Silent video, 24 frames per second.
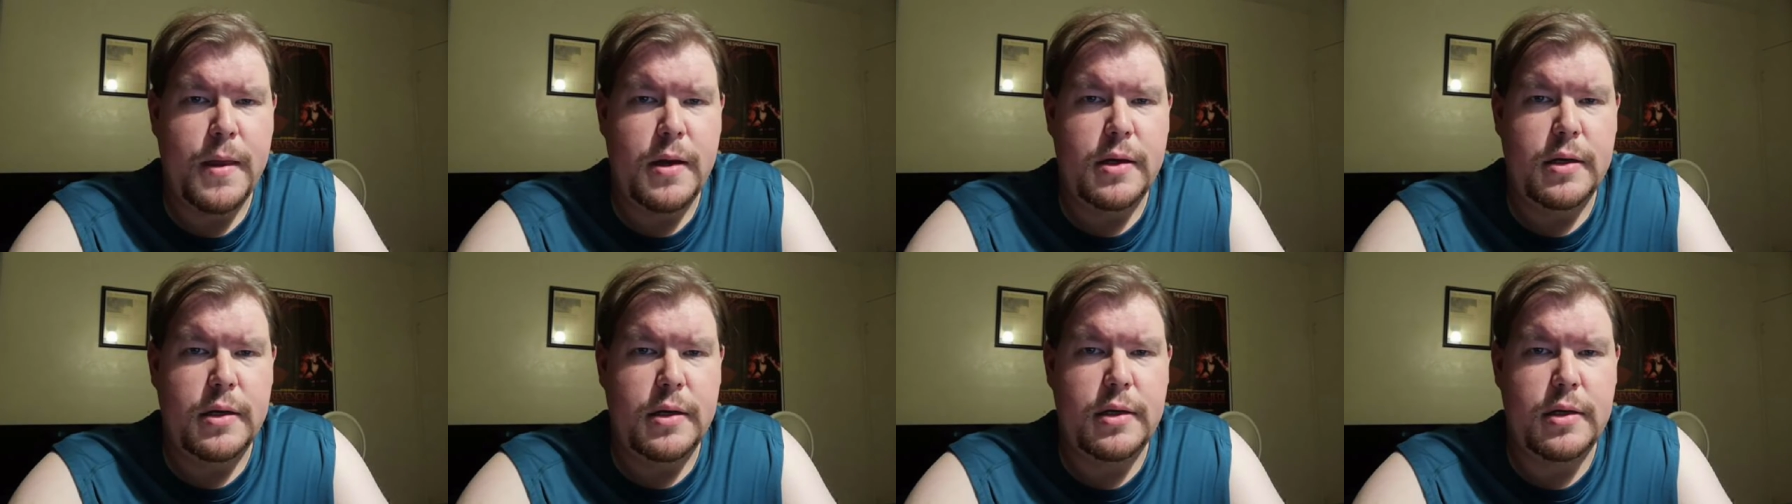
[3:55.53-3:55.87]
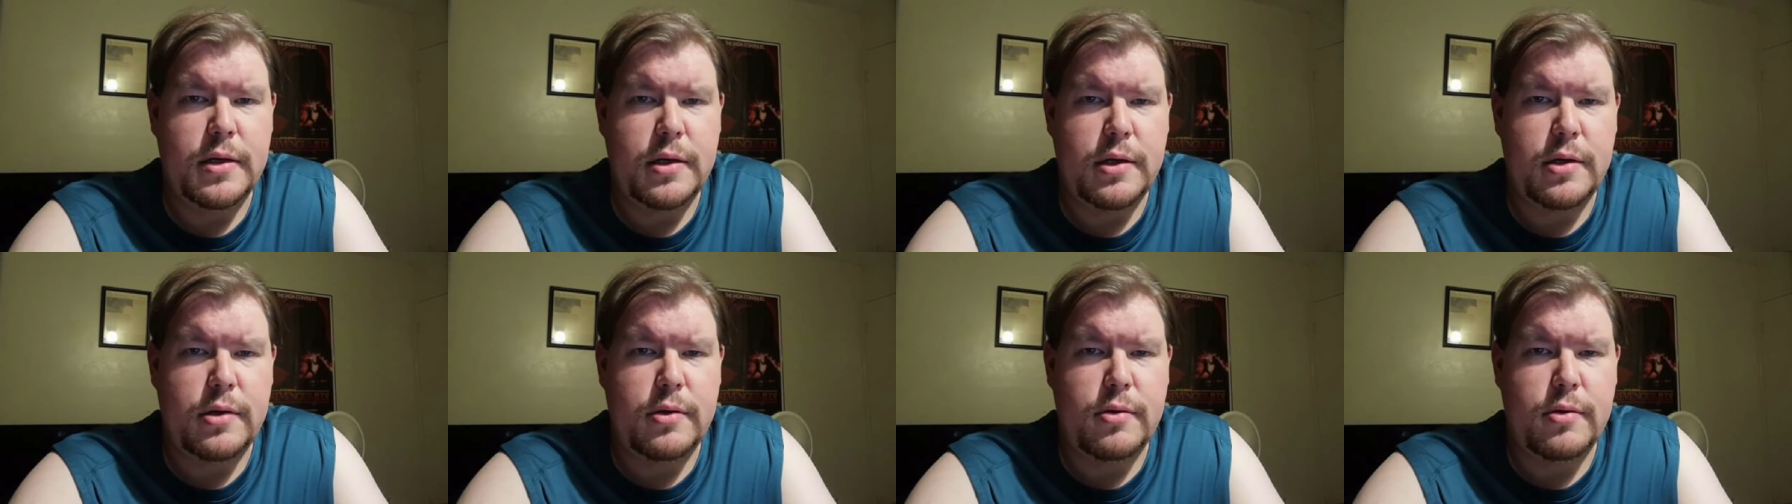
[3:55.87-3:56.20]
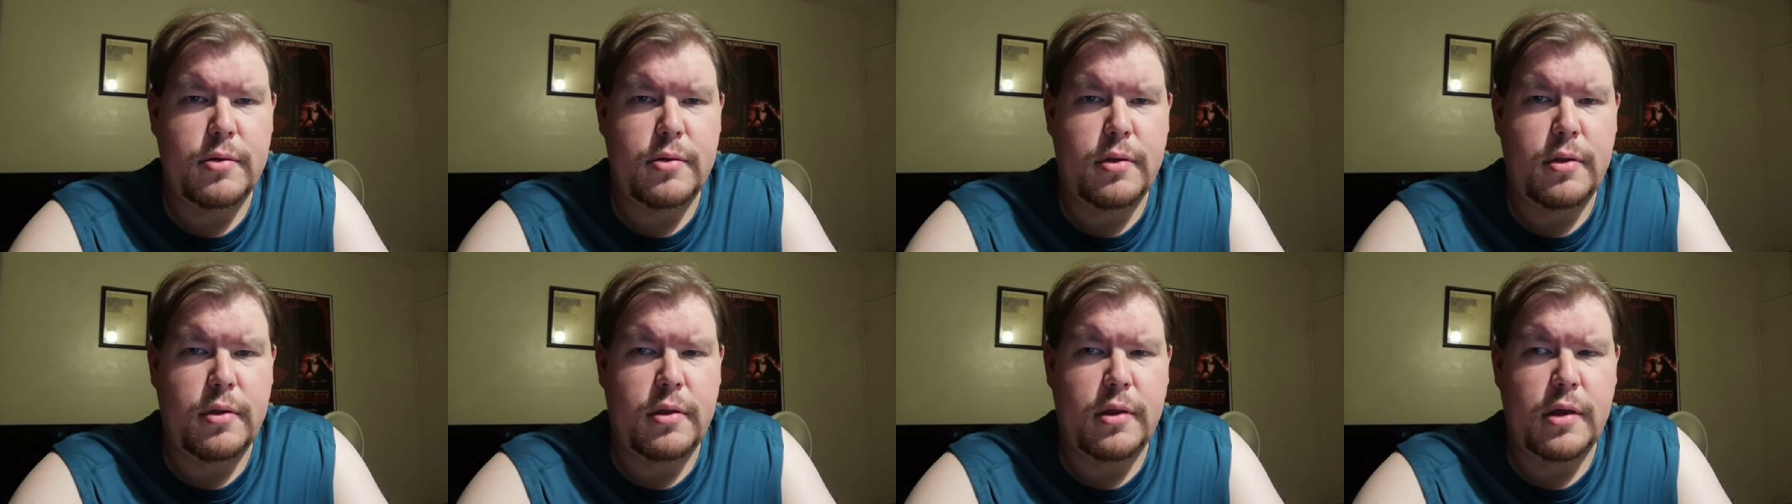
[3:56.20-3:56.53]

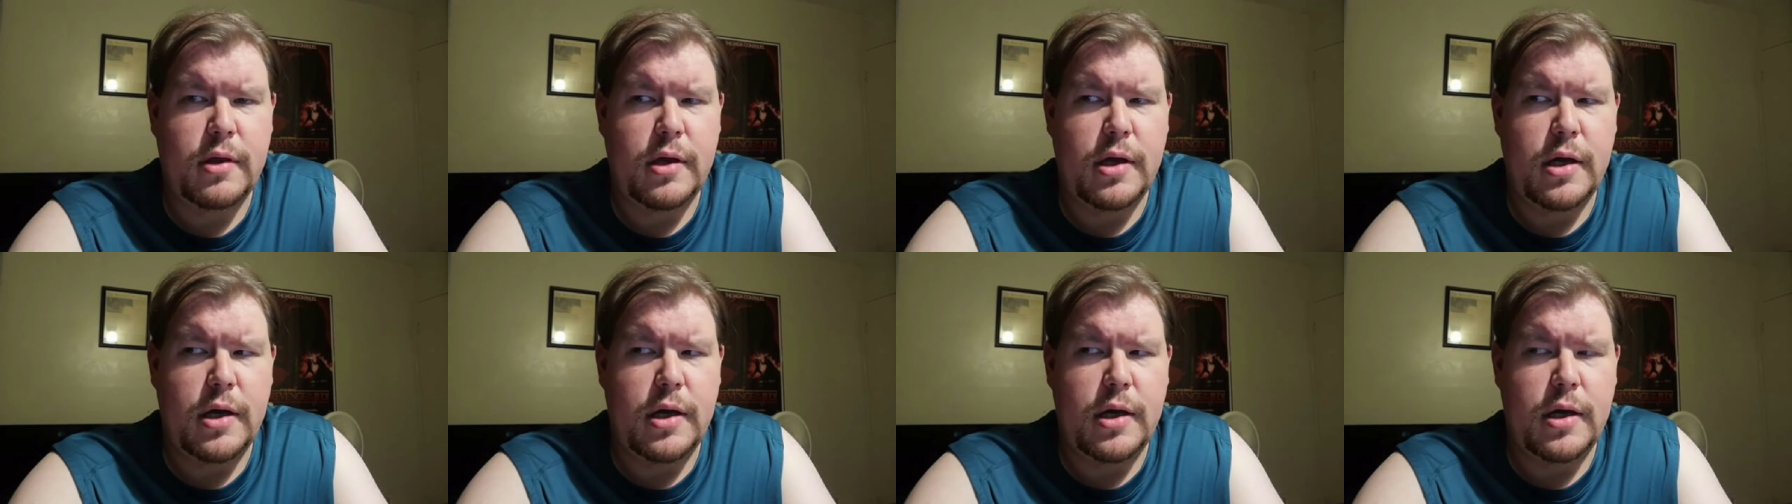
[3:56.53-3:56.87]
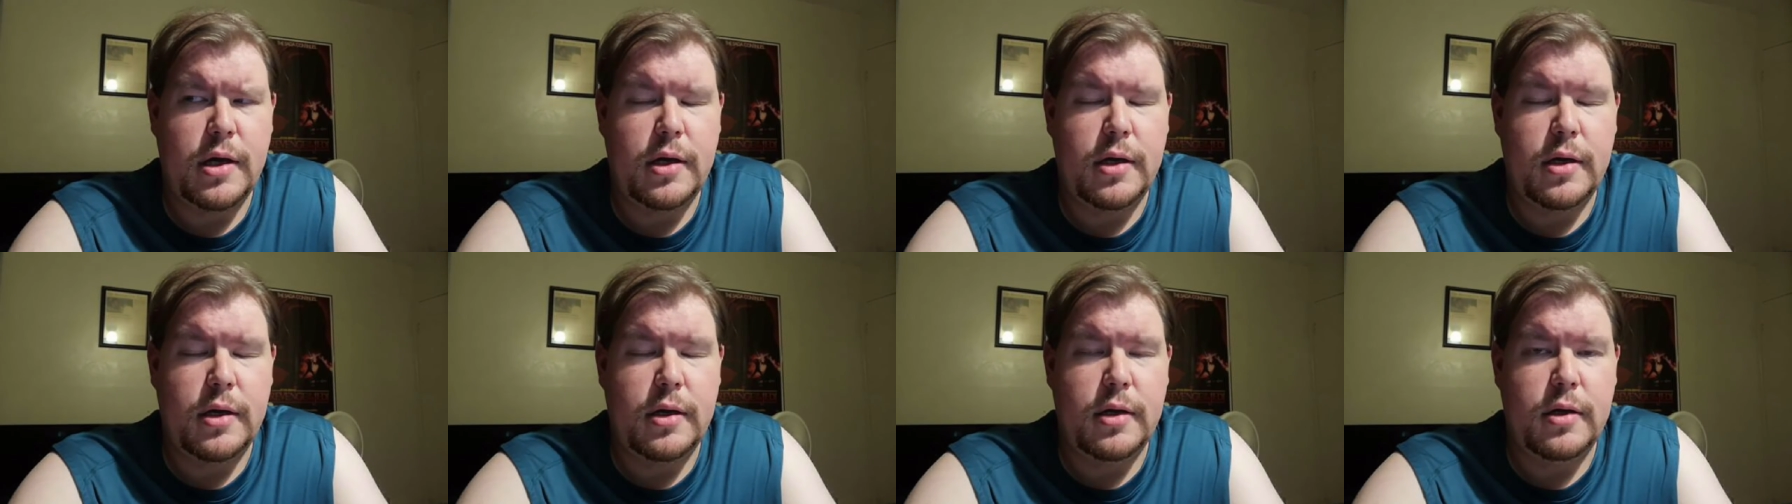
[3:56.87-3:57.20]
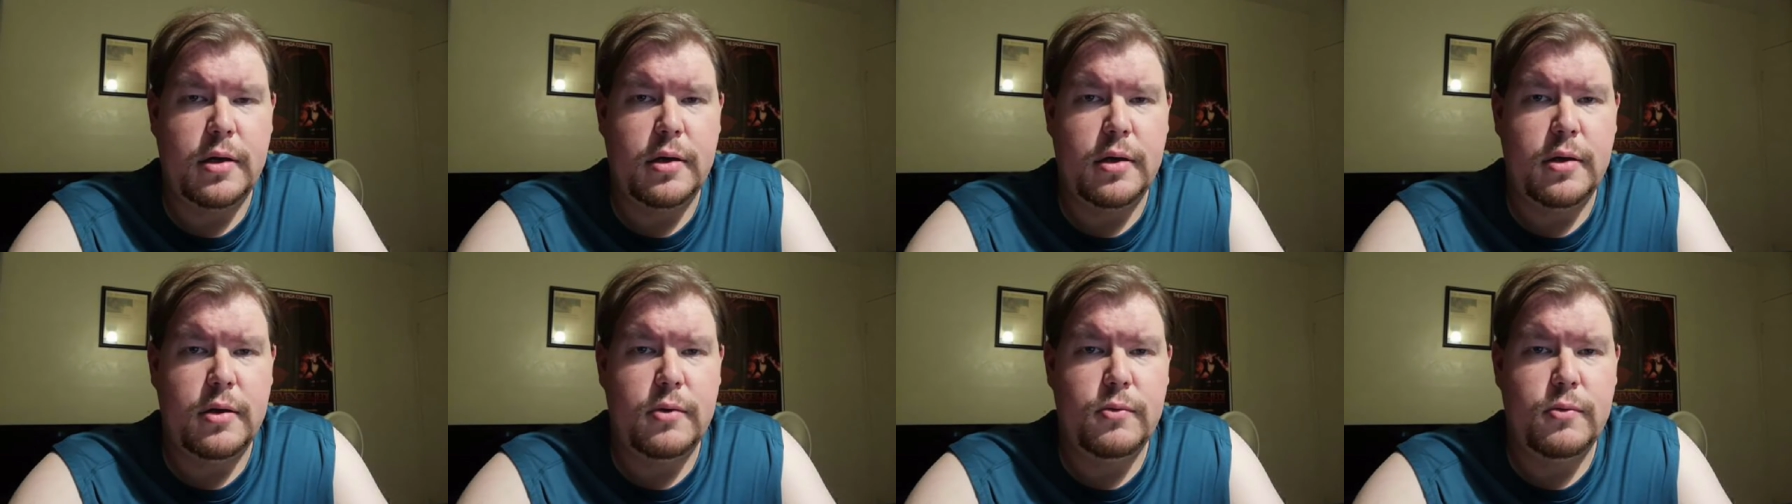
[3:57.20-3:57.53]
is
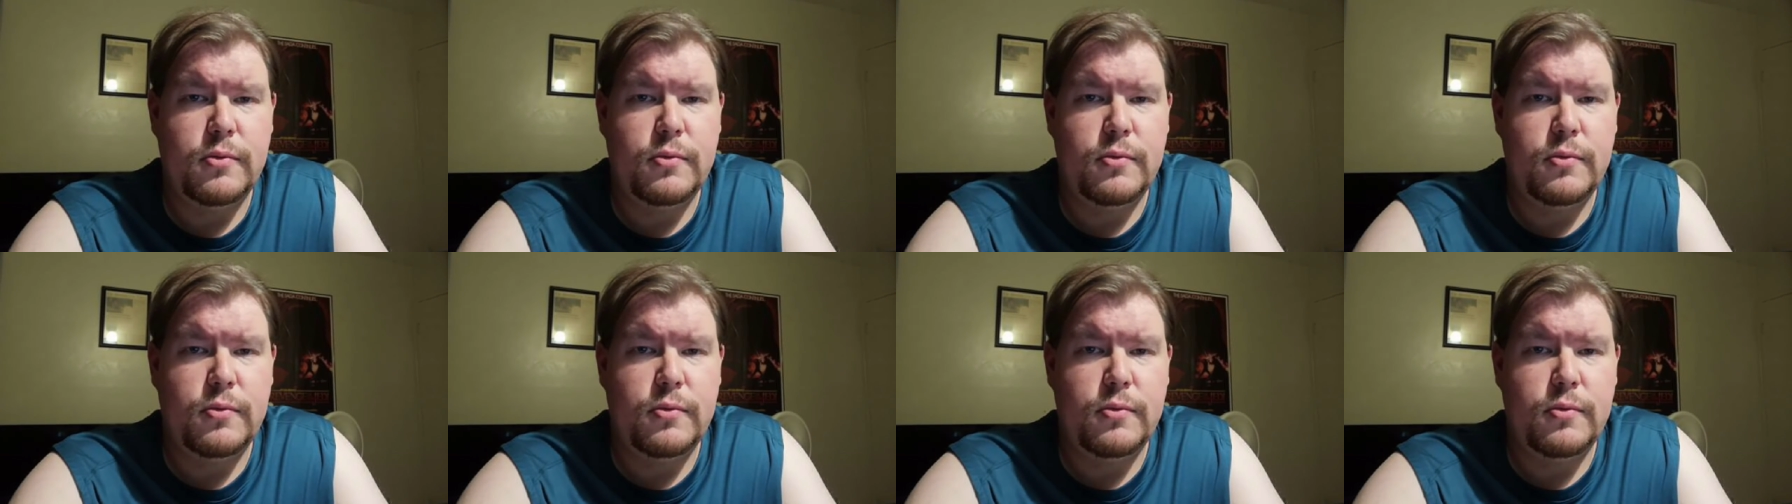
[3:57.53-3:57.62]
uh,